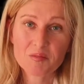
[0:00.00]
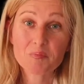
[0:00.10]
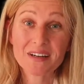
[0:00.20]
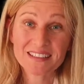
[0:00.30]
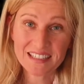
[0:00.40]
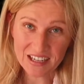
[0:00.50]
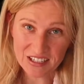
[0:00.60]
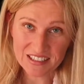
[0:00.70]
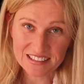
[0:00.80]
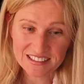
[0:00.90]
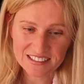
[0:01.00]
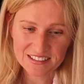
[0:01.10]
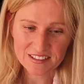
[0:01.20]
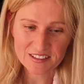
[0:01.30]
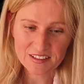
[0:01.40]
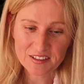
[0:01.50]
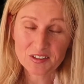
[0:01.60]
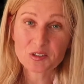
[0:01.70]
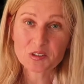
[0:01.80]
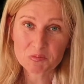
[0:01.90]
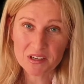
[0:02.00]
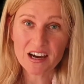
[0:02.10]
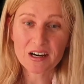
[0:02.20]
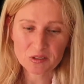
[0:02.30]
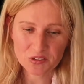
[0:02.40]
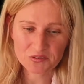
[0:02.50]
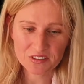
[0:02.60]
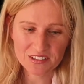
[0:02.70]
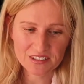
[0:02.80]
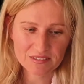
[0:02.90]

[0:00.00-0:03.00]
But God got me out of it.